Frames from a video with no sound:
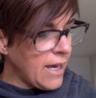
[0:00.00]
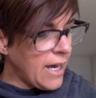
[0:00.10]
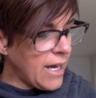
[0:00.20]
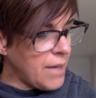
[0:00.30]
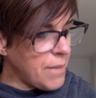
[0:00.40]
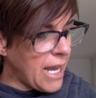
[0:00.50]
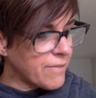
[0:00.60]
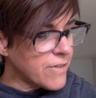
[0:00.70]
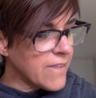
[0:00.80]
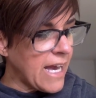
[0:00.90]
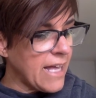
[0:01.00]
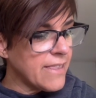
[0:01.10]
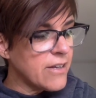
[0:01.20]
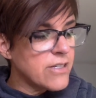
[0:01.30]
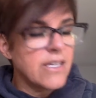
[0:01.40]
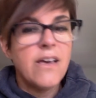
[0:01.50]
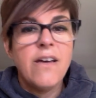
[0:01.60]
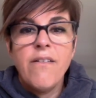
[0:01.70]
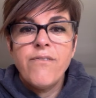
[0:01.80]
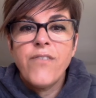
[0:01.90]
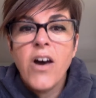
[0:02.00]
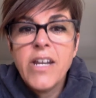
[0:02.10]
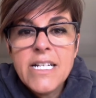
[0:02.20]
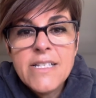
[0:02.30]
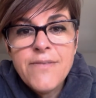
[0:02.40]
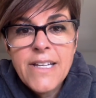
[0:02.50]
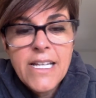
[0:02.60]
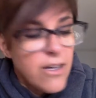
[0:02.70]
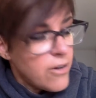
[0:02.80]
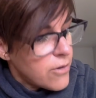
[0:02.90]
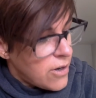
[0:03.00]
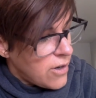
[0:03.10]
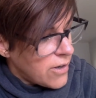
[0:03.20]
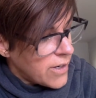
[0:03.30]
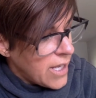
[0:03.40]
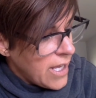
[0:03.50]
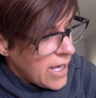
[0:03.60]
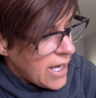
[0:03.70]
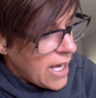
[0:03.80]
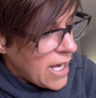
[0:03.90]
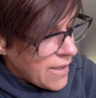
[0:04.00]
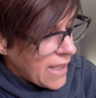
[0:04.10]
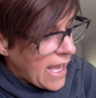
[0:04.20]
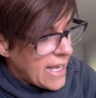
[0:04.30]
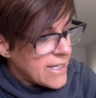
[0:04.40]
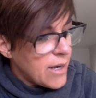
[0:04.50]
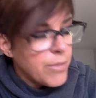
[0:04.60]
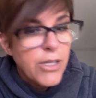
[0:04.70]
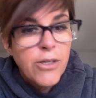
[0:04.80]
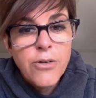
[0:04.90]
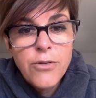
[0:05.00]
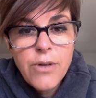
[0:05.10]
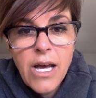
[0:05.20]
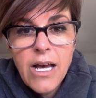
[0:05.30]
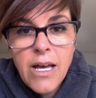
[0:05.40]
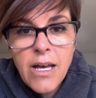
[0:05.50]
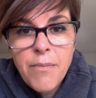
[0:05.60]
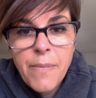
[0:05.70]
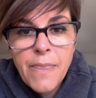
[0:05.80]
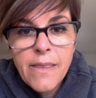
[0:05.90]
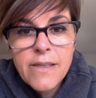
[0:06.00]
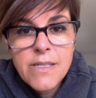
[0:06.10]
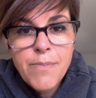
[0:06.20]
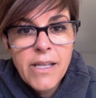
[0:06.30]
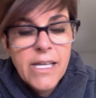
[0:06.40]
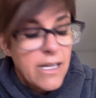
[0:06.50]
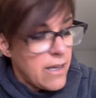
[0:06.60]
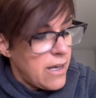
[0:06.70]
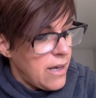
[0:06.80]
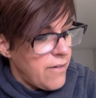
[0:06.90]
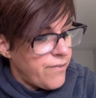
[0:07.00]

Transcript: After that, there's a phonics video called the AW spelling of